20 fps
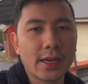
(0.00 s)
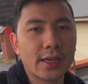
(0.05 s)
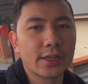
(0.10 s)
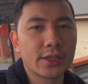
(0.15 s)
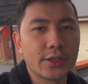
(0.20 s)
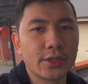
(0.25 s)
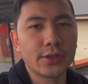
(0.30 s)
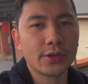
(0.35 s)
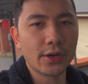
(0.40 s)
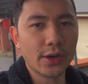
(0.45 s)
out of
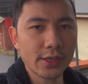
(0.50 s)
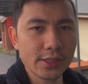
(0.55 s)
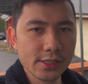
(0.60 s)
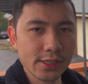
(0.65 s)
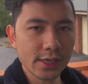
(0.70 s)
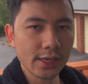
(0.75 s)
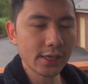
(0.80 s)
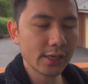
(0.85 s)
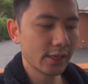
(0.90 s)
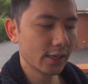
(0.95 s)

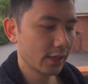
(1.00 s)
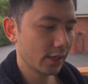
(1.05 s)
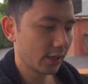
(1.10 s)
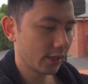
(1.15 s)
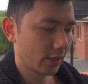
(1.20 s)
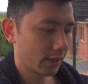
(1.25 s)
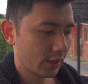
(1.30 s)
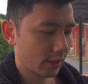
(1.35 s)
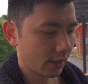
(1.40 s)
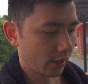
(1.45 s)
curiosity,
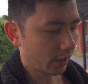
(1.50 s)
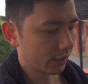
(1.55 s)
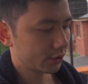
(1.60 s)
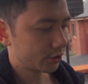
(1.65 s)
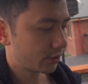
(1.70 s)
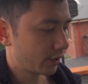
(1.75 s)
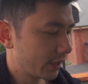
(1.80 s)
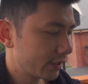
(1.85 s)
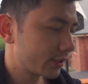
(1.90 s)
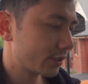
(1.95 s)
I tried